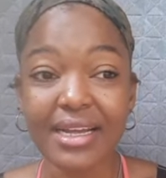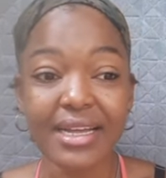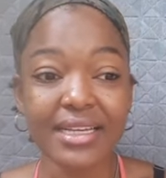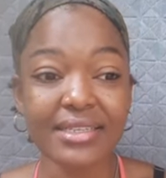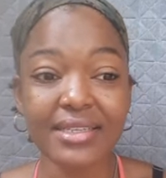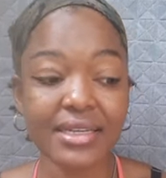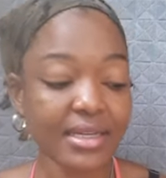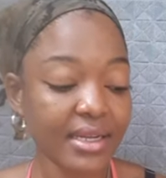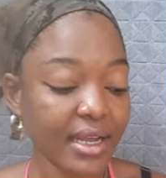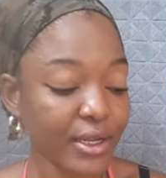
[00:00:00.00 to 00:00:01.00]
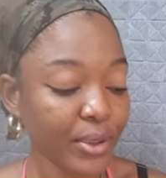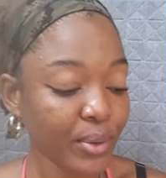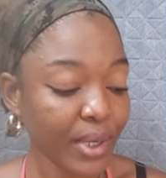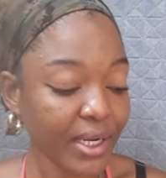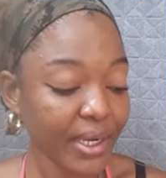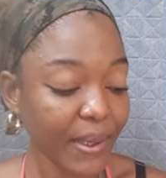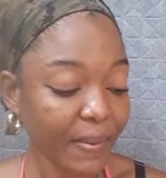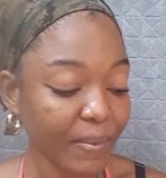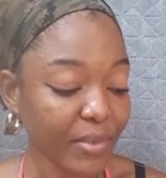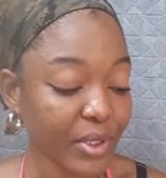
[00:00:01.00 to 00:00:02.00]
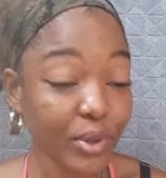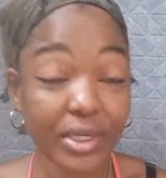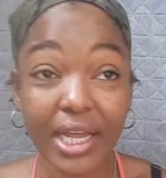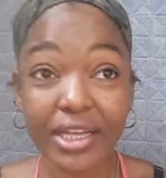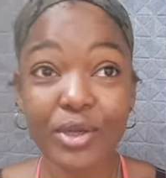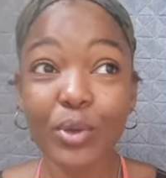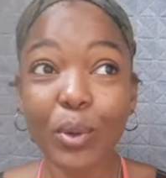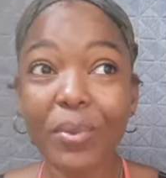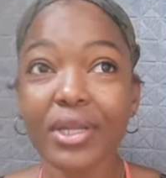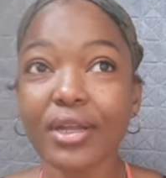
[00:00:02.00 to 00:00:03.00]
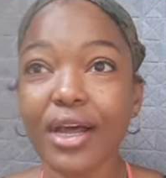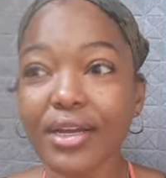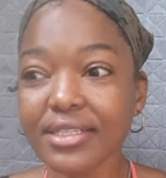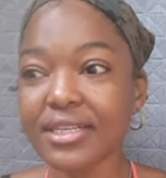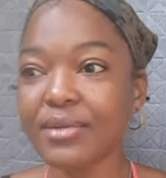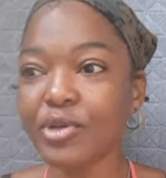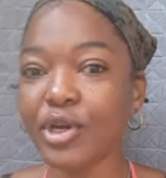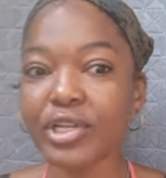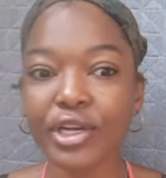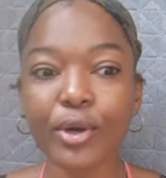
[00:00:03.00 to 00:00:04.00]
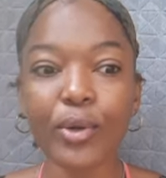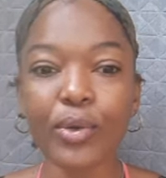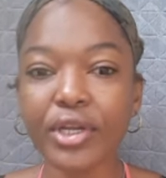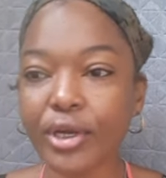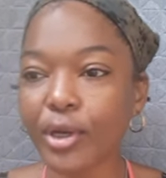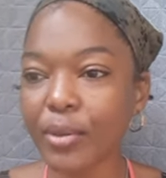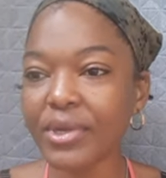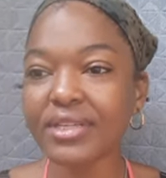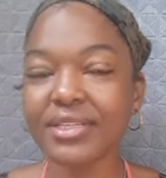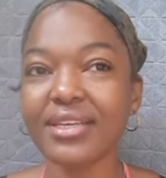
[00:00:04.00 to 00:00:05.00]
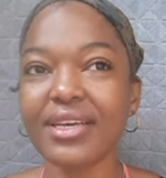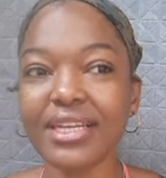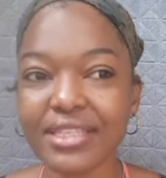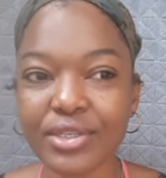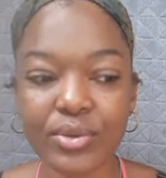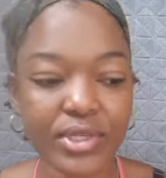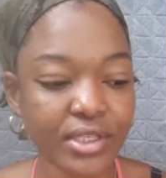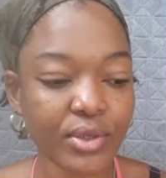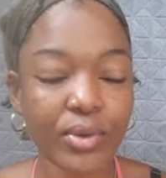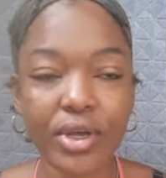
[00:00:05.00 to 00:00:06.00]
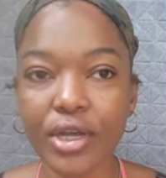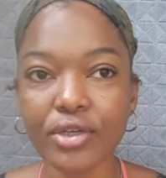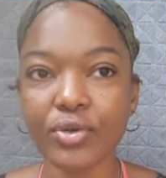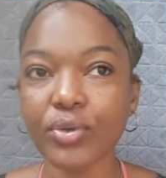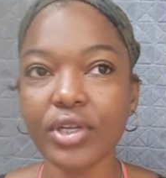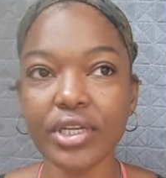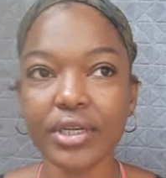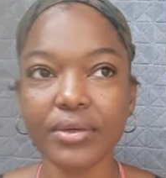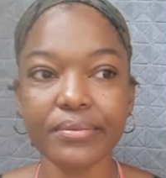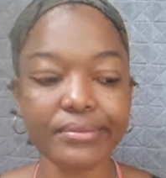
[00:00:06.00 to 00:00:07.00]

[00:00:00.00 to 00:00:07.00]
is thinking that you and them you like you belong to them you're their own they're coming to get you it's so controlling